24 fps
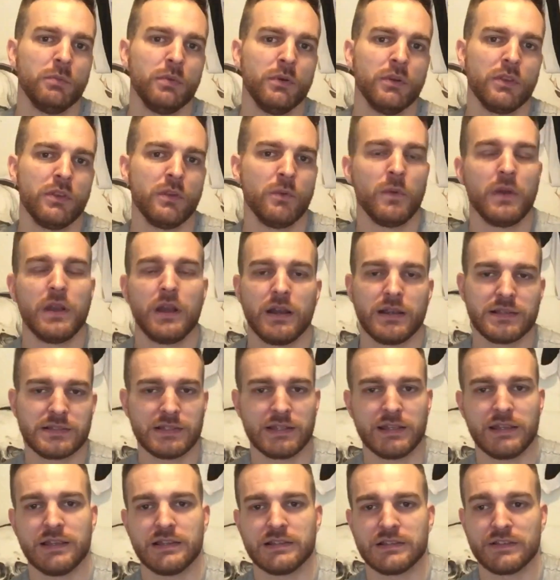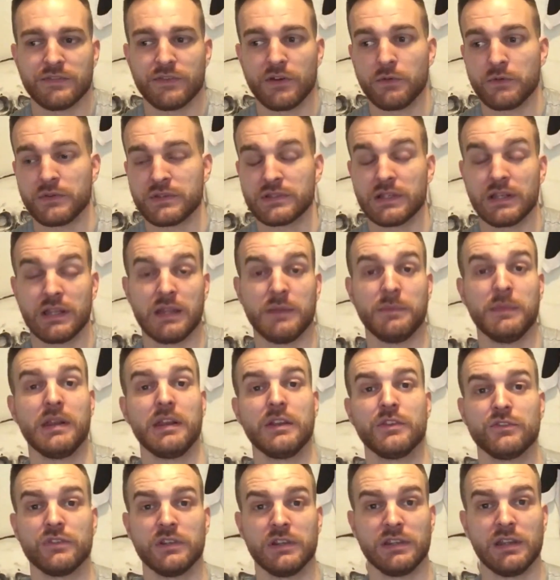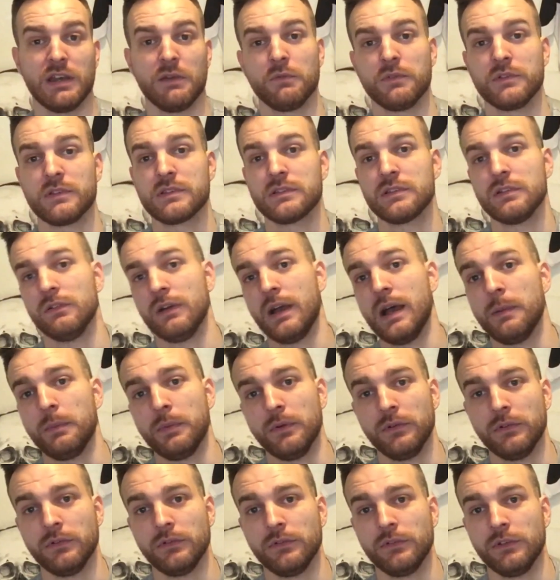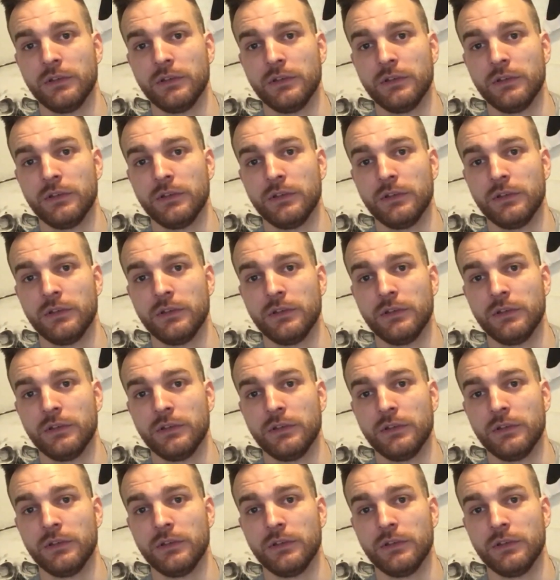but the way I see it is, if I was still in the military, that would still happen,